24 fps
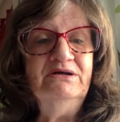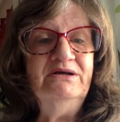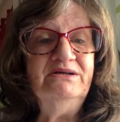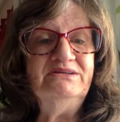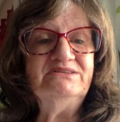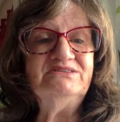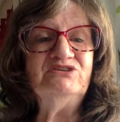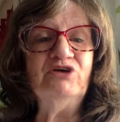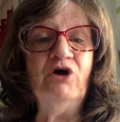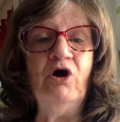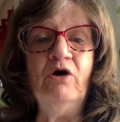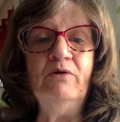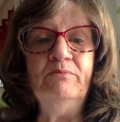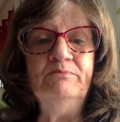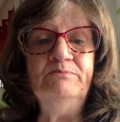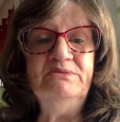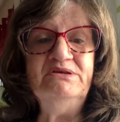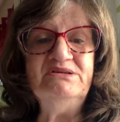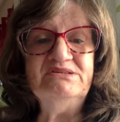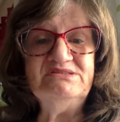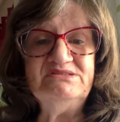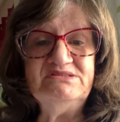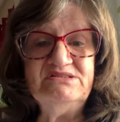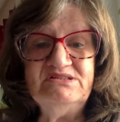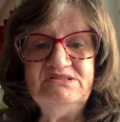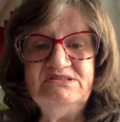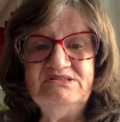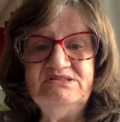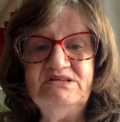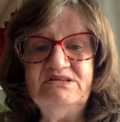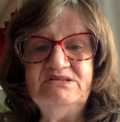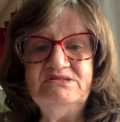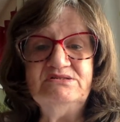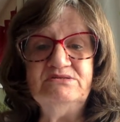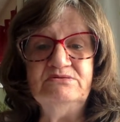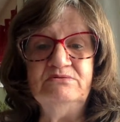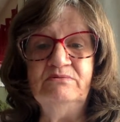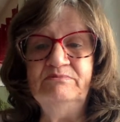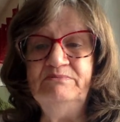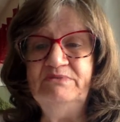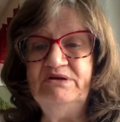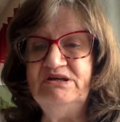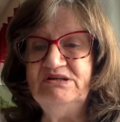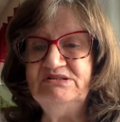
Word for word: it's all mysticism.